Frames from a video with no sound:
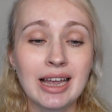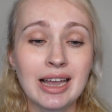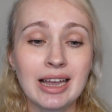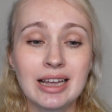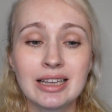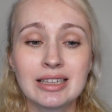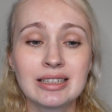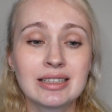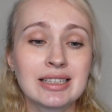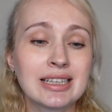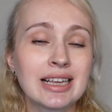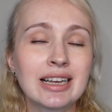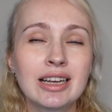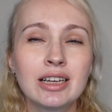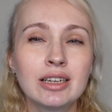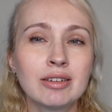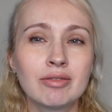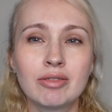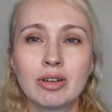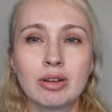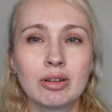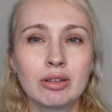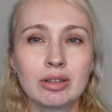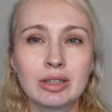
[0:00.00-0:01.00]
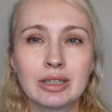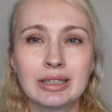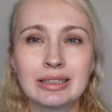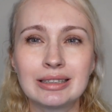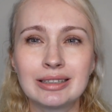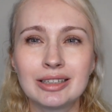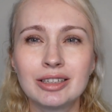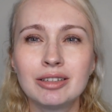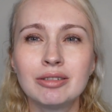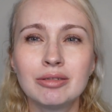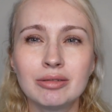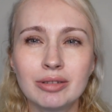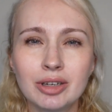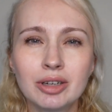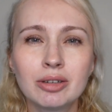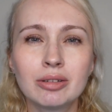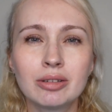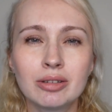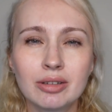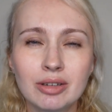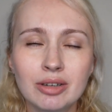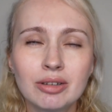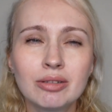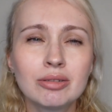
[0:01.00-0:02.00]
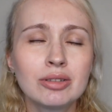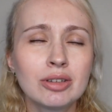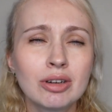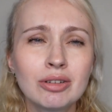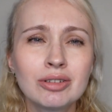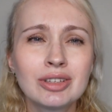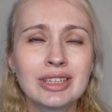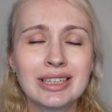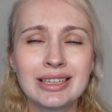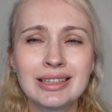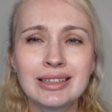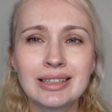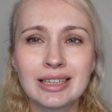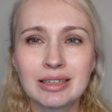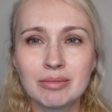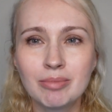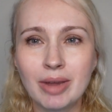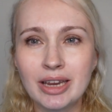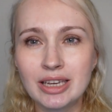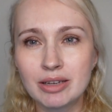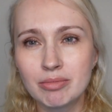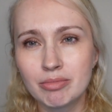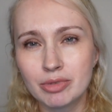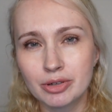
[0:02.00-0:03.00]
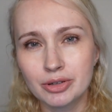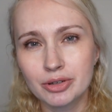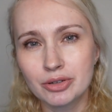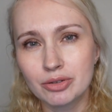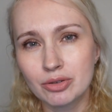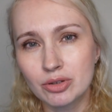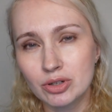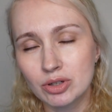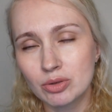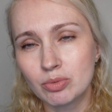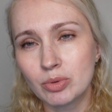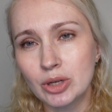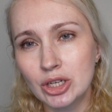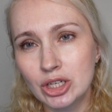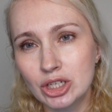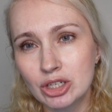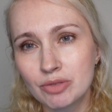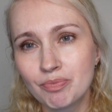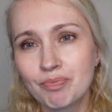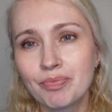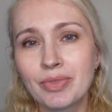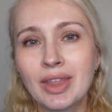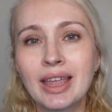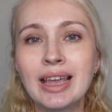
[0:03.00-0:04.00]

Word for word: And second of all, you, you, you don't need that many burrs to switch.